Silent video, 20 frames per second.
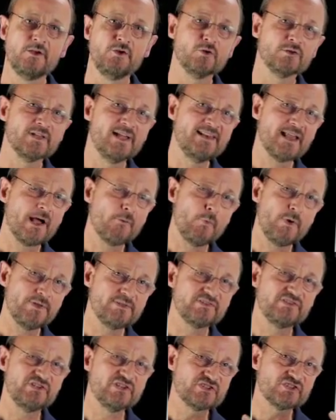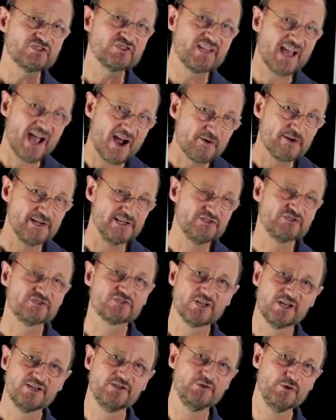You'll end up with
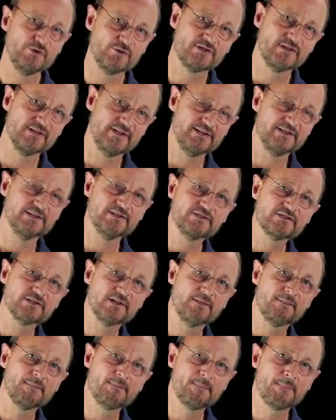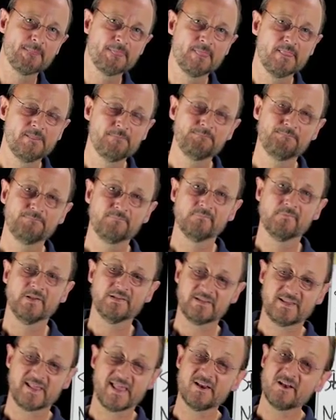discouraged youth leaders.
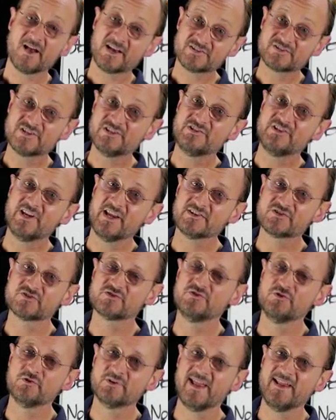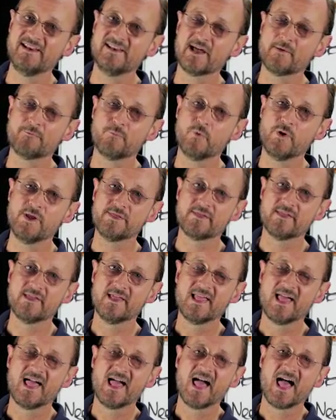And can I suggest you'll end up with
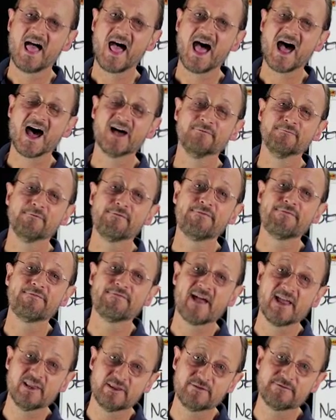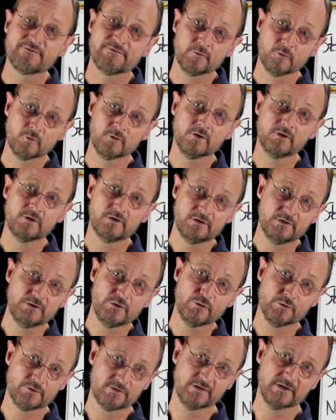unfaithful
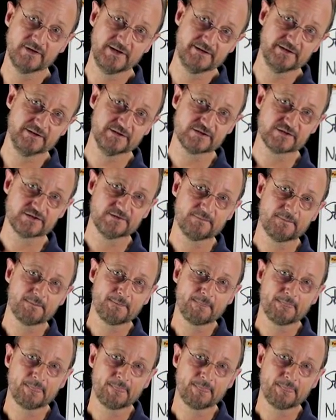youth leaders?